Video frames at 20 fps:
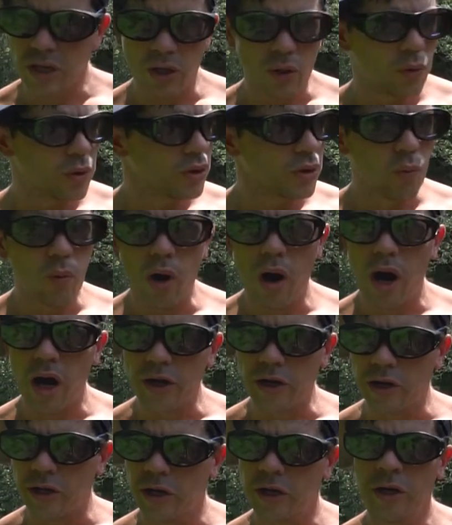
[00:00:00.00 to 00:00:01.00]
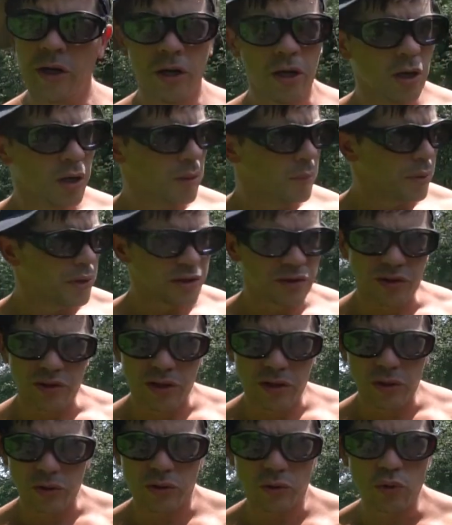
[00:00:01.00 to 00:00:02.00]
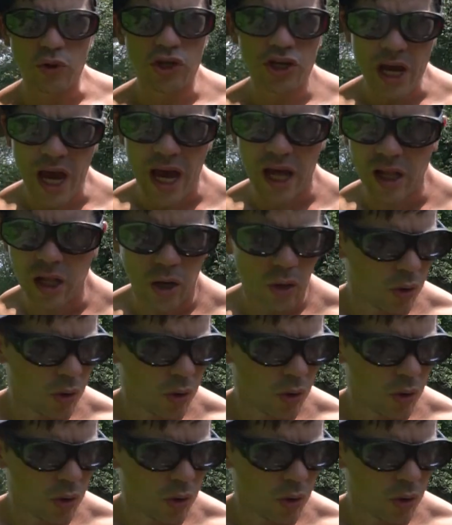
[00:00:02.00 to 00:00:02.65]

go in the water, but it's a little too shallow.